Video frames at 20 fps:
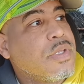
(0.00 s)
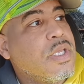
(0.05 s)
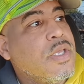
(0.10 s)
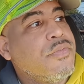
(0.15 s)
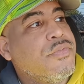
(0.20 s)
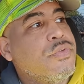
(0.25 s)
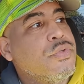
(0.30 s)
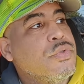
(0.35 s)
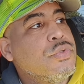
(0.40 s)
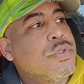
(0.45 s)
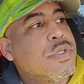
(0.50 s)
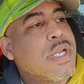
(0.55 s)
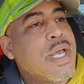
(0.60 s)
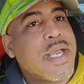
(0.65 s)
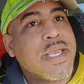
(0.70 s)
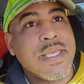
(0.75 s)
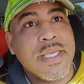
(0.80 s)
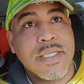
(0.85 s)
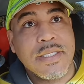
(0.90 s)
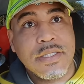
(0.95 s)
If you do
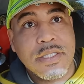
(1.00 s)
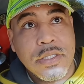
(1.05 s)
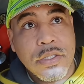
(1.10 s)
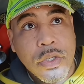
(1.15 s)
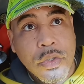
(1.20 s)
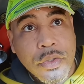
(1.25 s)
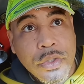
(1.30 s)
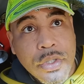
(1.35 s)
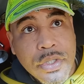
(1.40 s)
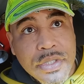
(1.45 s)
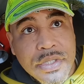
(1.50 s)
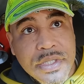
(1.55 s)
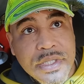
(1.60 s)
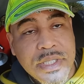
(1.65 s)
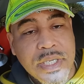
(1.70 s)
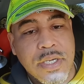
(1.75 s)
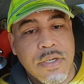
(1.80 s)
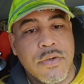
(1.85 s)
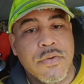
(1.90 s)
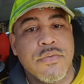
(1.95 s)
not get to know
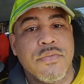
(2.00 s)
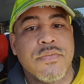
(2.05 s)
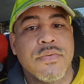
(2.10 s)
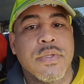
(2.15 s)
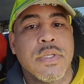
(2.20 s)
yourself,